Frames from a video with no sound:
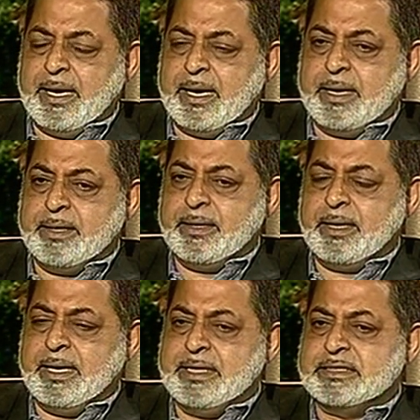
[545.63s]
and
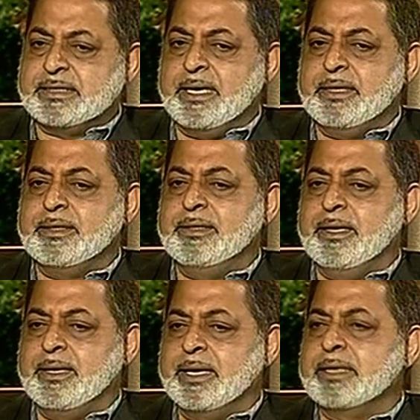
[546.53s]
I decided
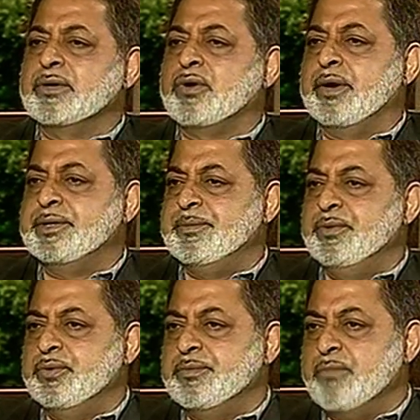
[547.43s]
that I can
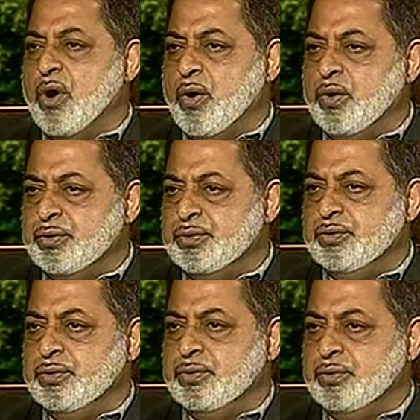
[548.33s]
contribute more
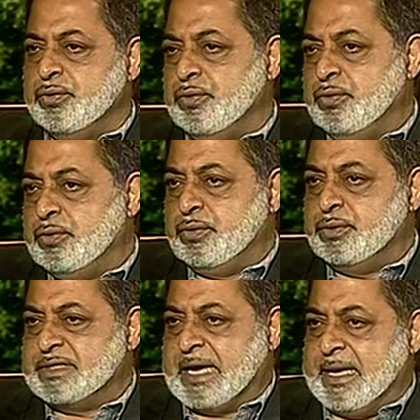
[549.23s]
to, to, to
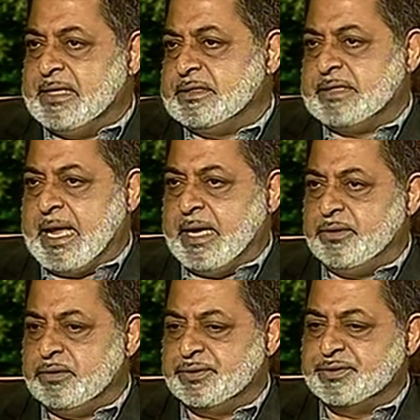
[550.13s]
science
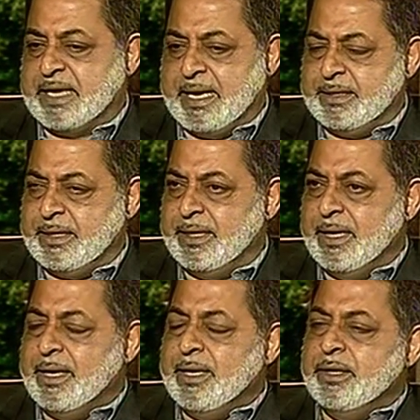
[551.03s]
and to society
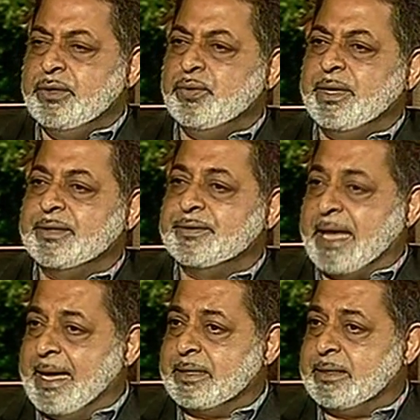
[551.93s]
doing
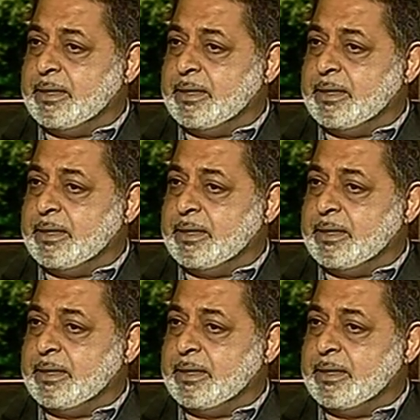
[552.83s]
that.